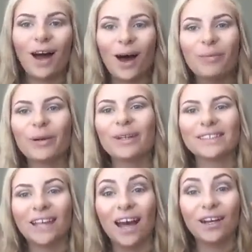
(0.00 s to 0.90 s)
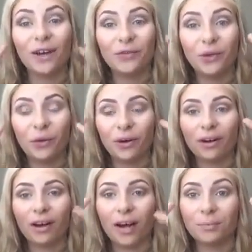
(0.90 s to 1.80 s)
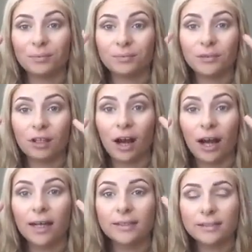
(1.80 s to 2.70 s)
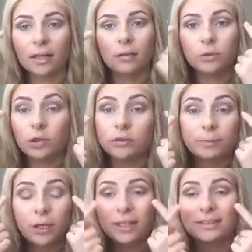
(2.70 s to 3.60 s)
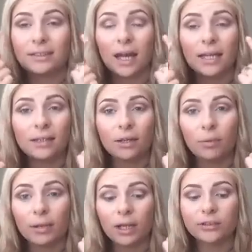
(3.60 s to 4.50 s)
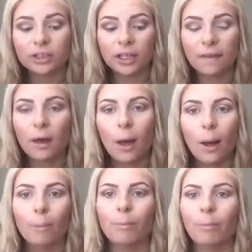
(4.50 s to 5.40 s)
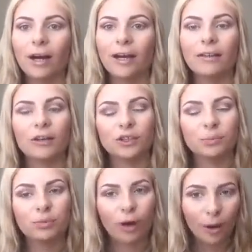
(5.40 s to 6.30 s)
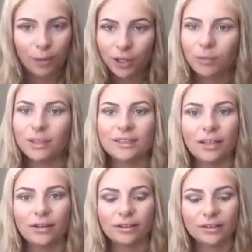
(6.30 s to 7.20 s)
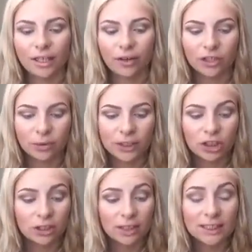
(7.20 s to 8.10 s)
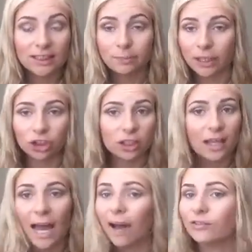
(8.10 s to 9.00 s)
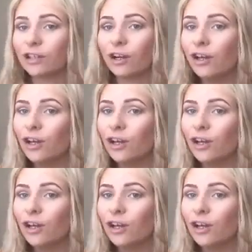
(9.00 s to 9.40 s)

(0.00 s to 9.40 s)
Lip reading: upper side of your eyes. You could put a tiny little bit underneath, but there's probably going to be tears at graduation, especially after,